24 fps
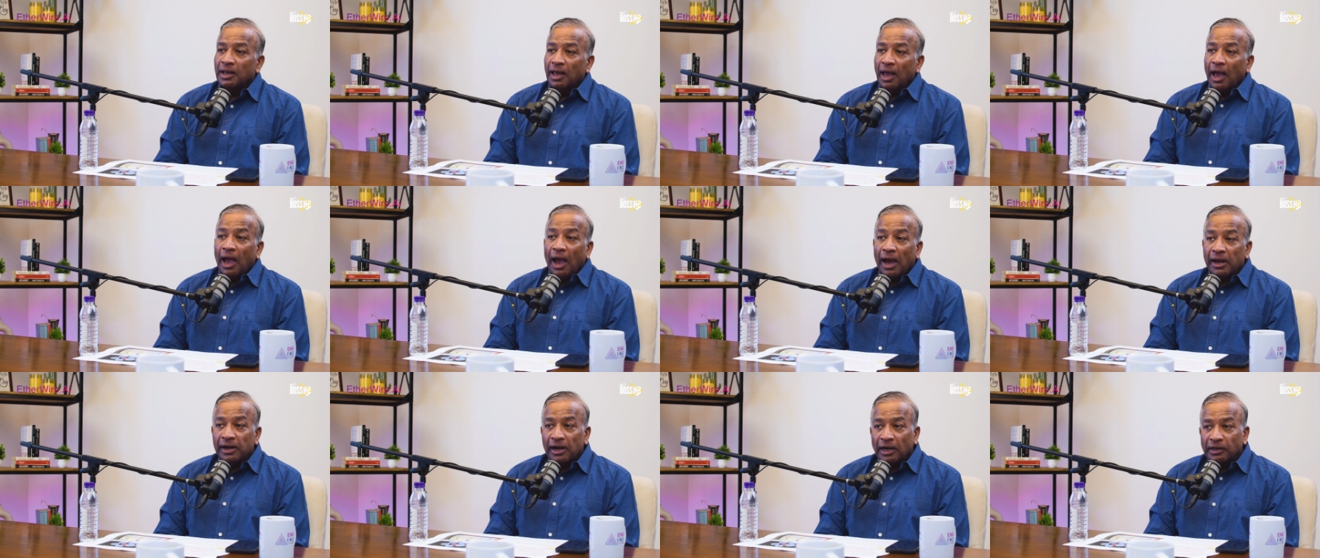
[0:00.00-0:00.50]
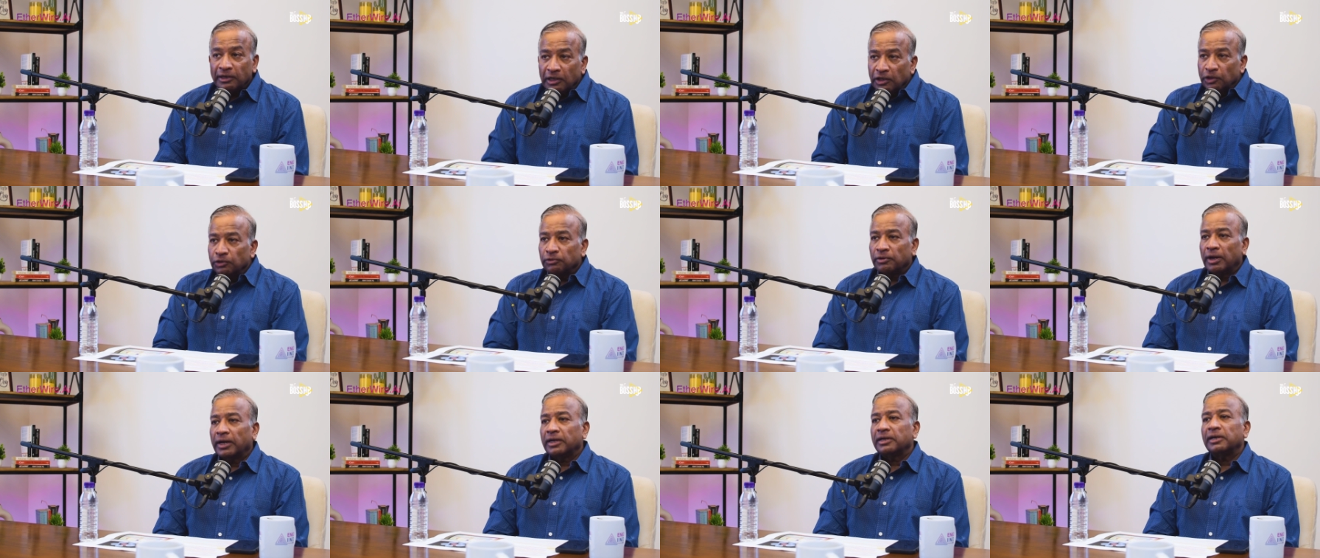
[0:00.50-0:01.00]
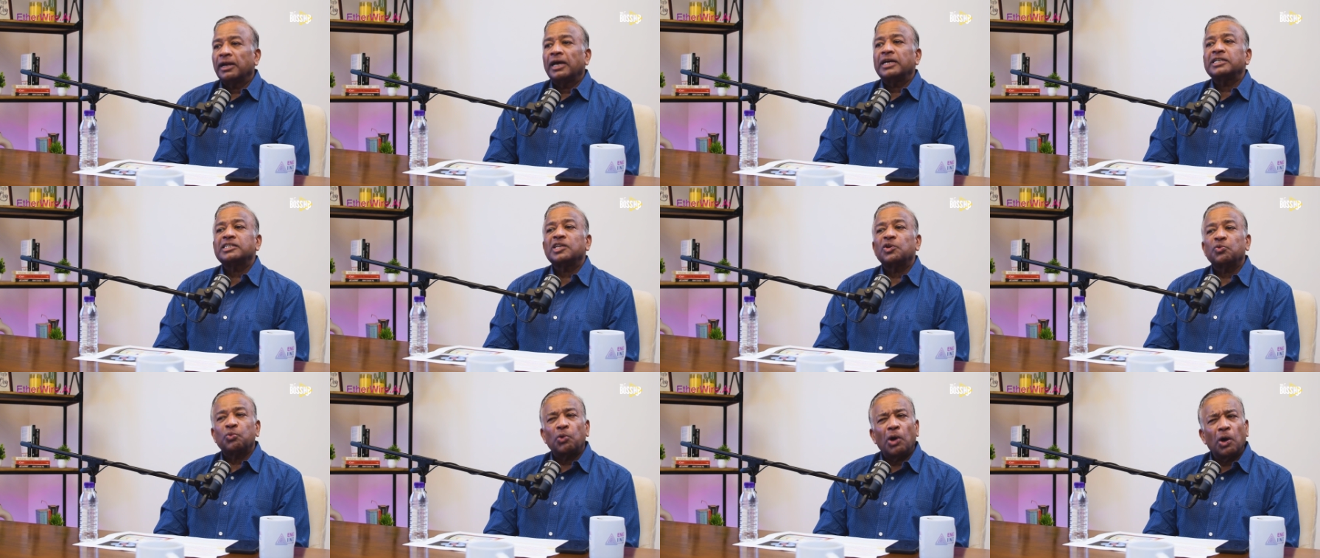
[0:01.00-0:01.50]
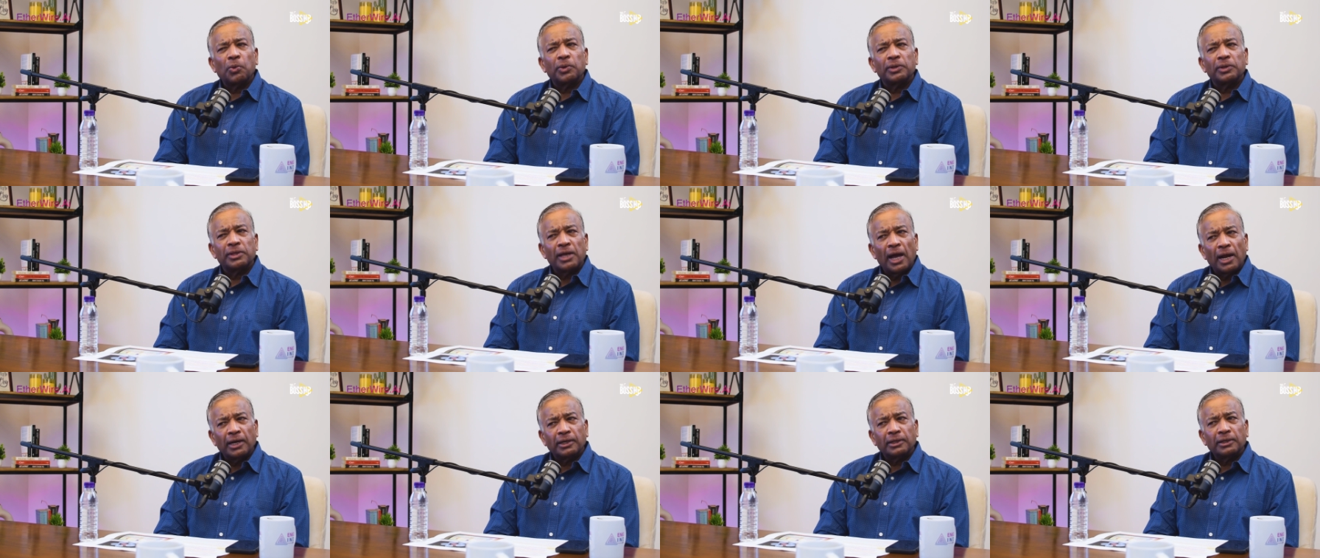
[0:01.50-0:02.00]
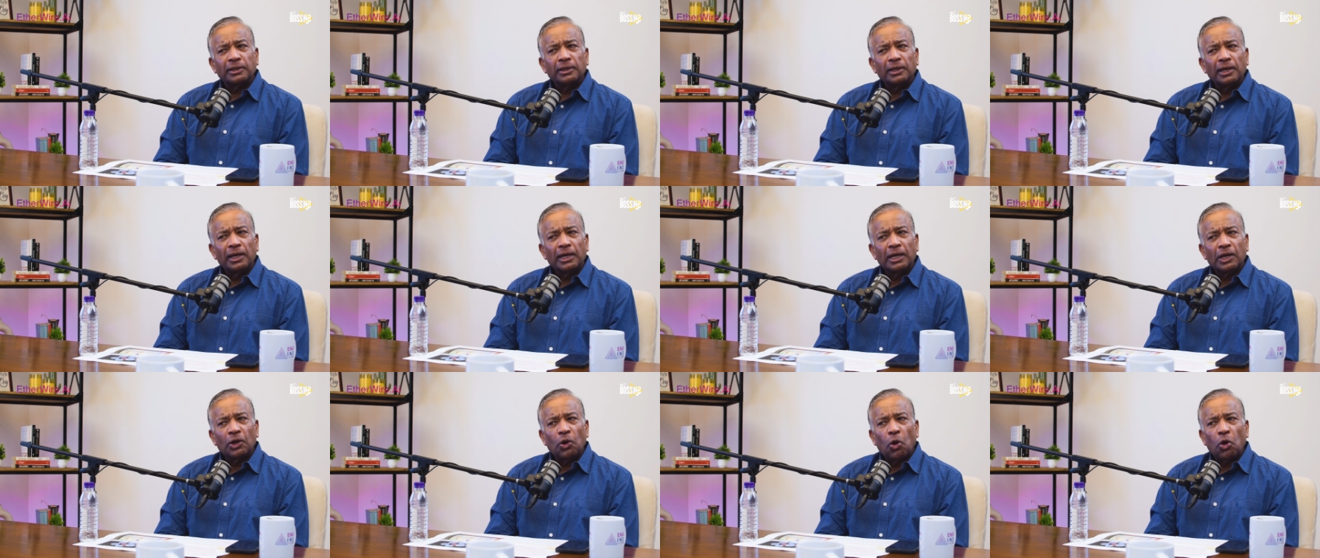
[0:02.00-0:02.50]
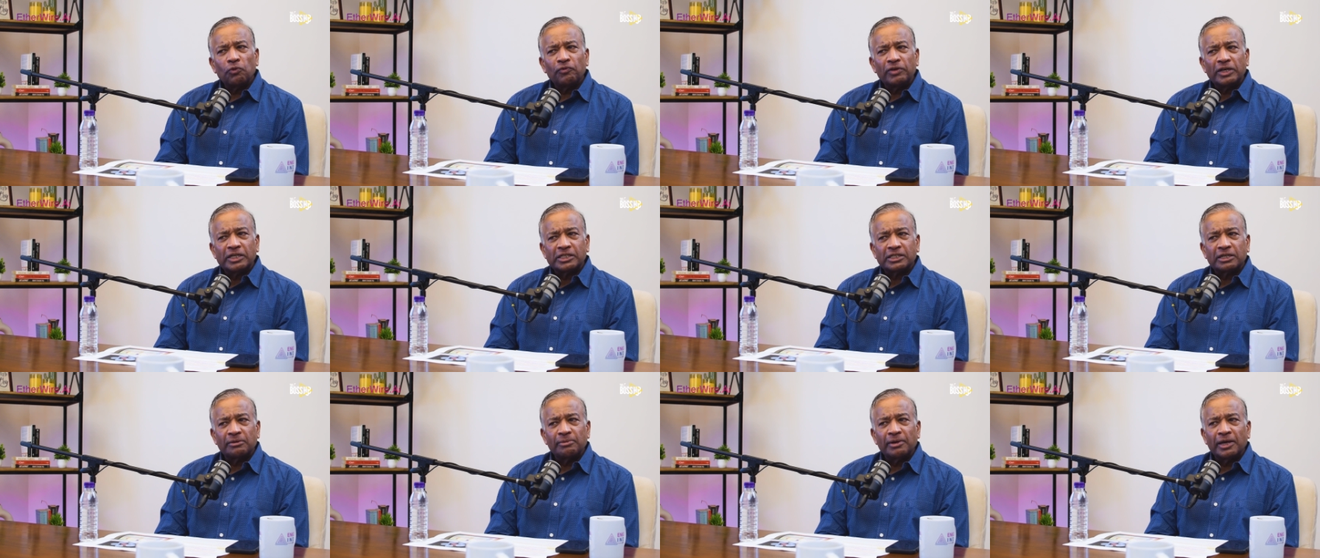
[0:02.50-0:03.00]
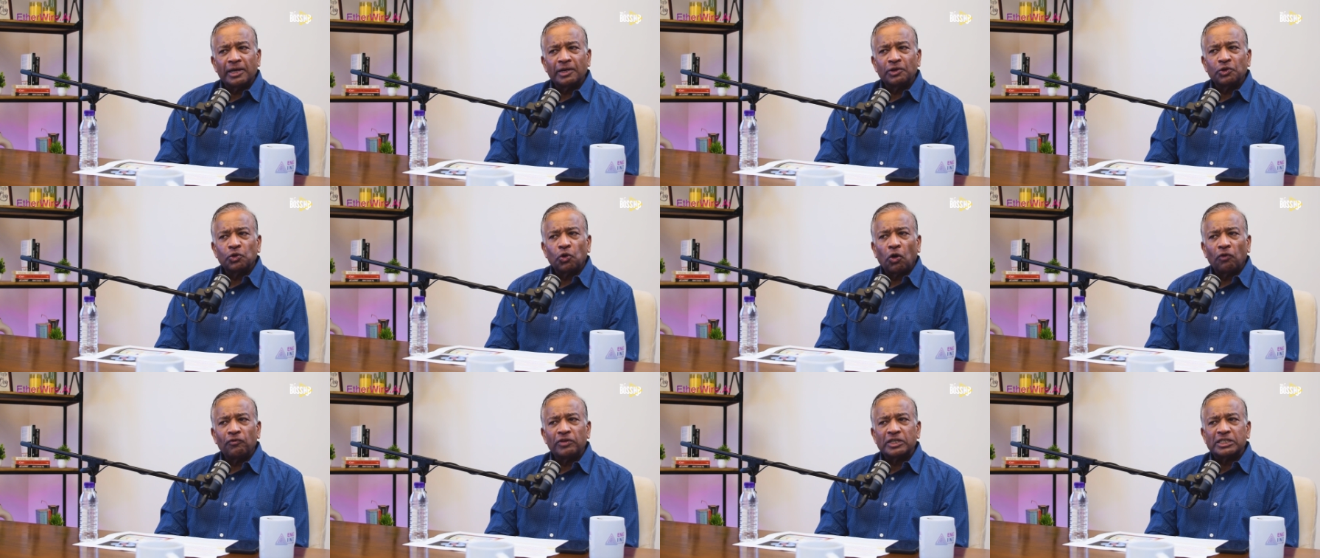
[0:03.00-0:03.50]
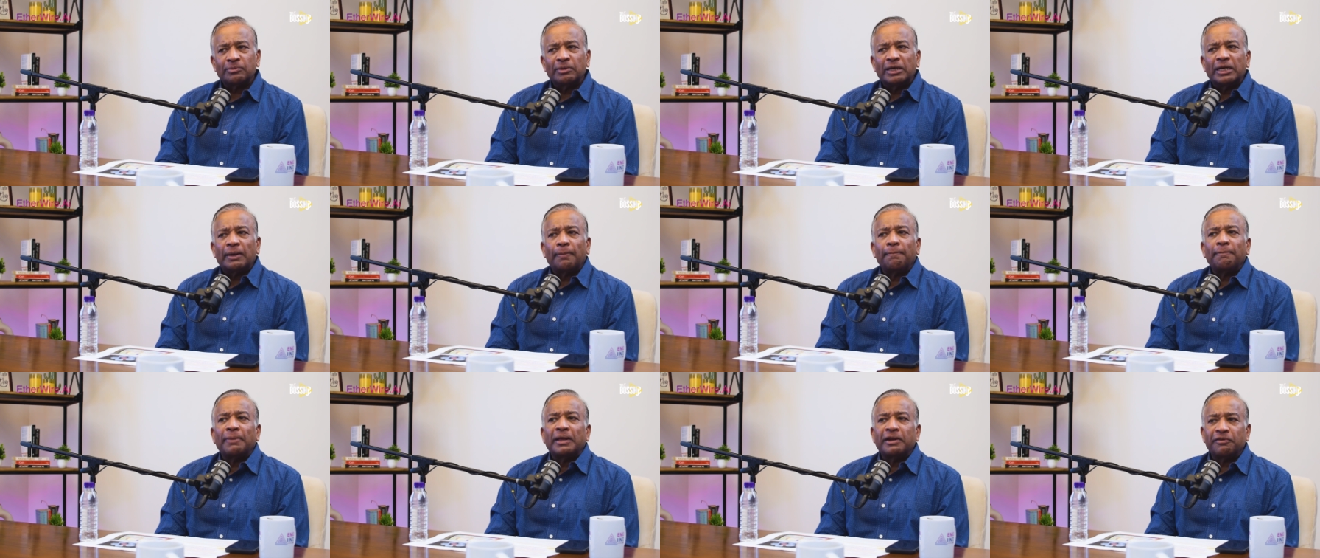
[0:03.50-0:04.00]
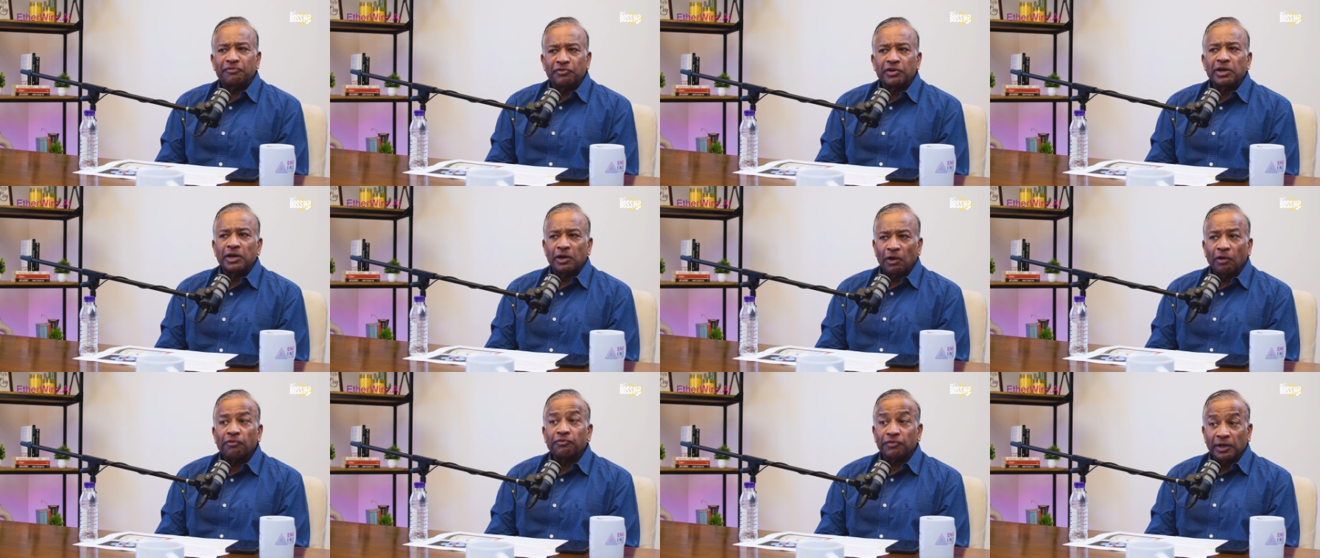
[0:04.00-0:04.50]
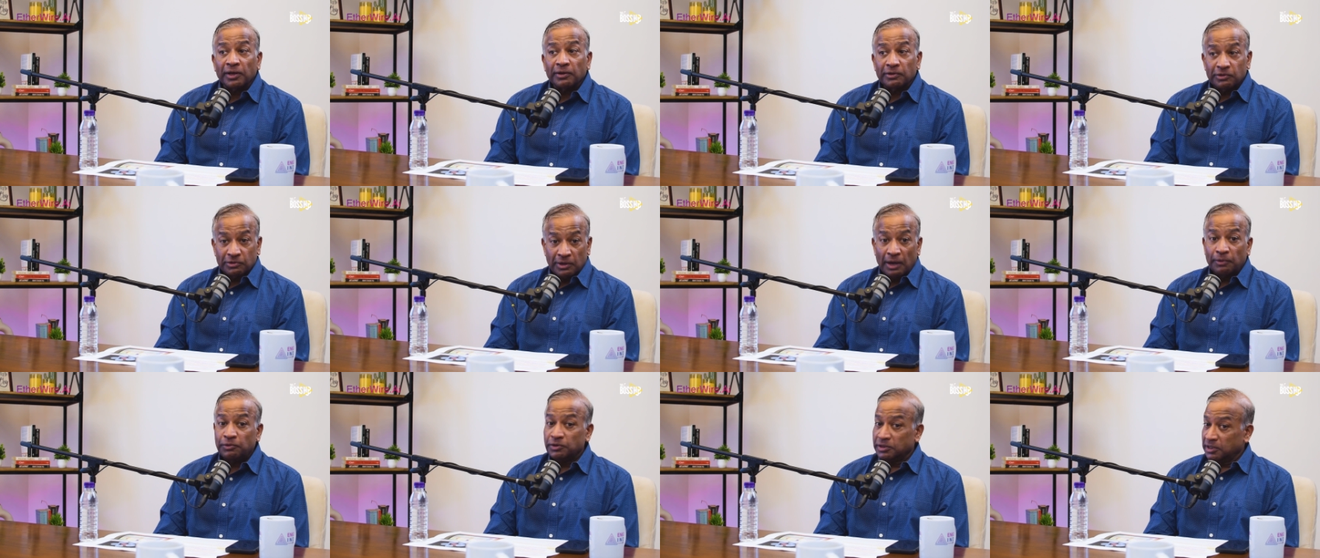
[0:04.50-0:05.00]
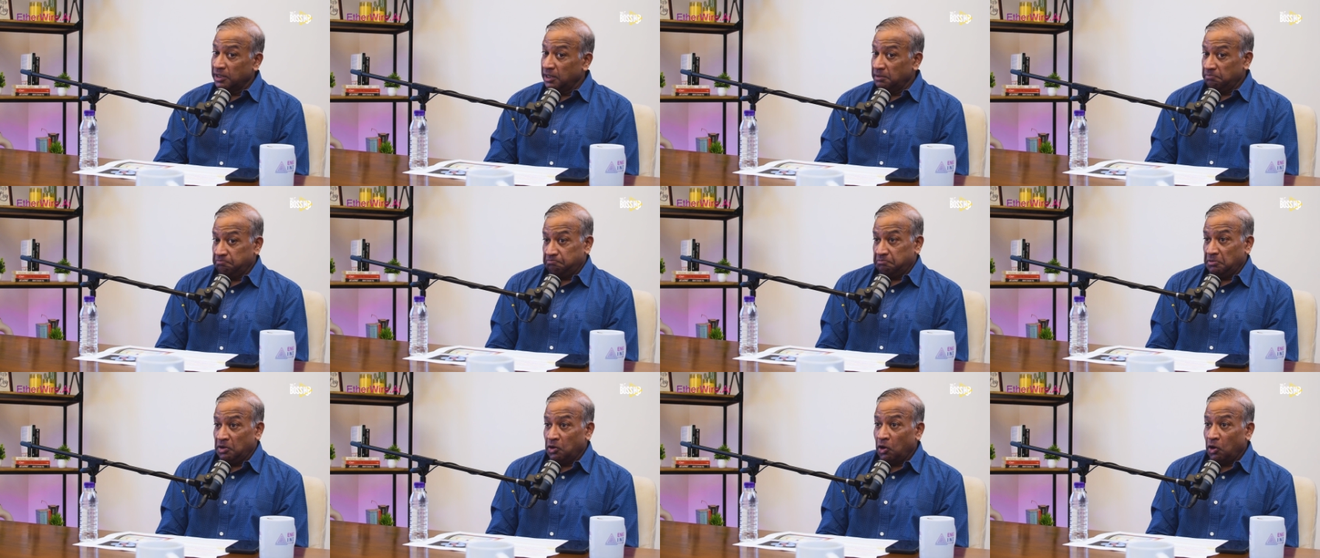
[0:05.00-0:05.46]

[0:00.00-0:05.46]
Totally. And until you recognize and work with that, it'll always remain you'll always hmm. remain a peripheral offering so i would say right.